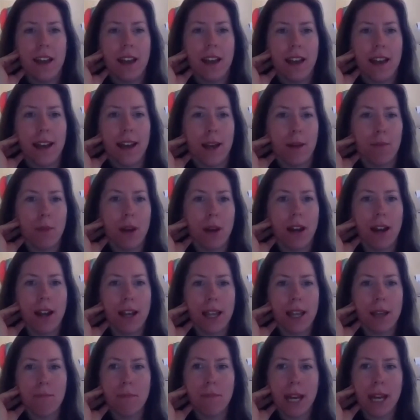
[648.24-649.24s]

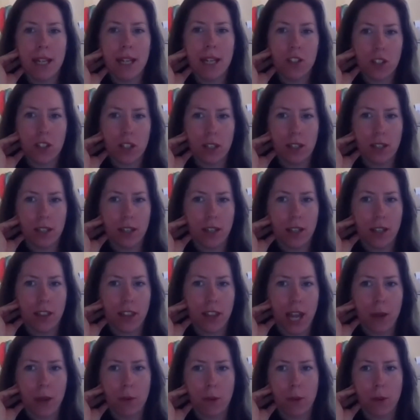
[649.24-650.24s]
I imagine
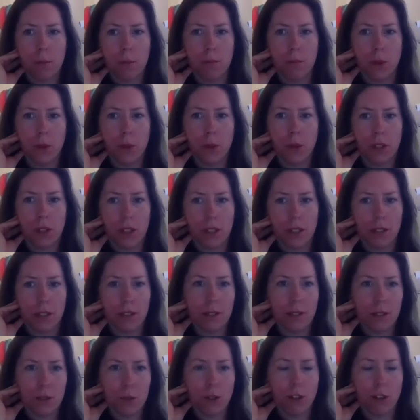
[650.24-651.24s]
they were more
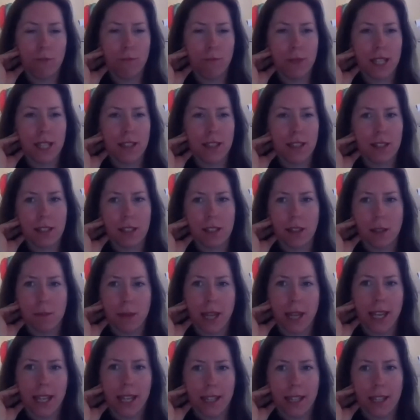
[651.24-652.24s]
than 12 months in the
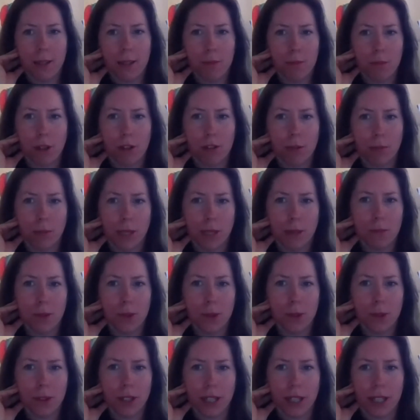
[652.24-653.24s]
making, probably
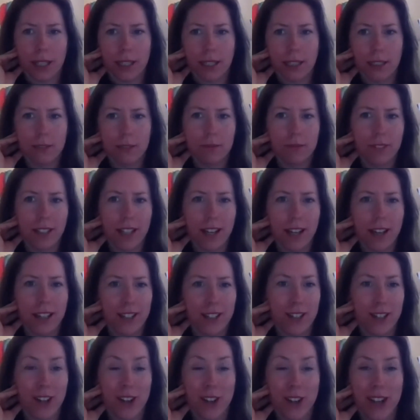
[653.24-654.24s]
more like,
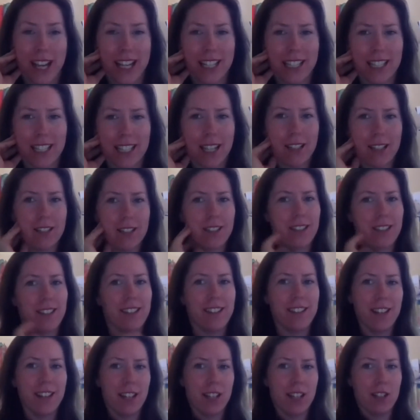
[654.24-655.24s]
18 to
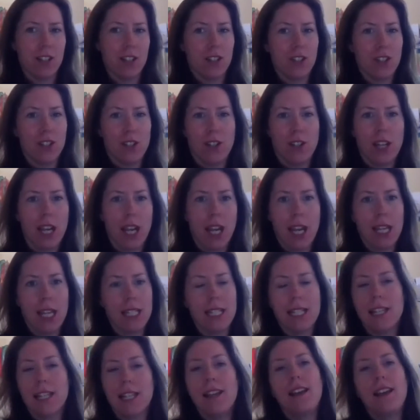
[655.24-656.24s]
2
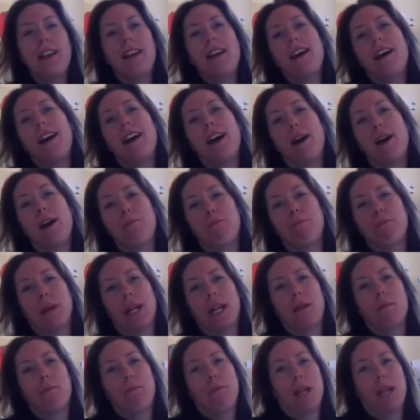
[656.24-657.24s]
years.
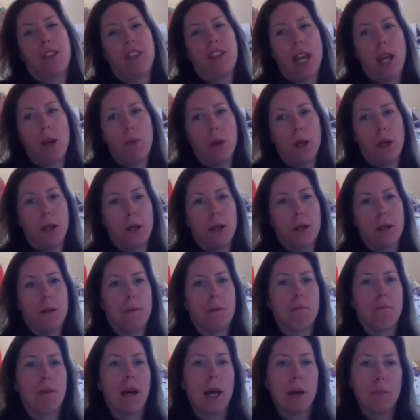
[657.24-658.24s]
But they
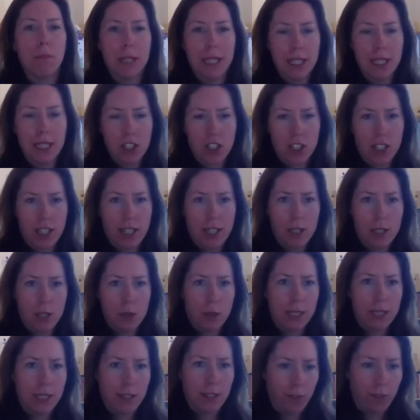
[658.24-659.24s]
were published in
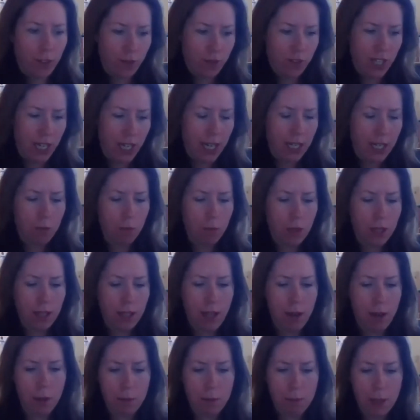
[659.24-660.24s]
2015,
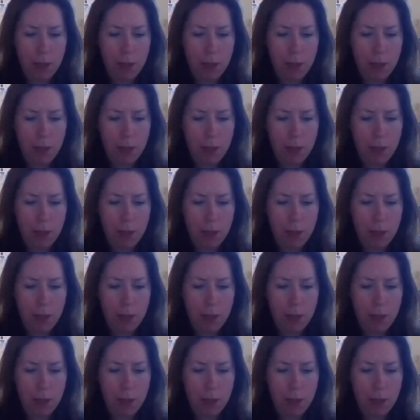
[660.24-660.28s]
and we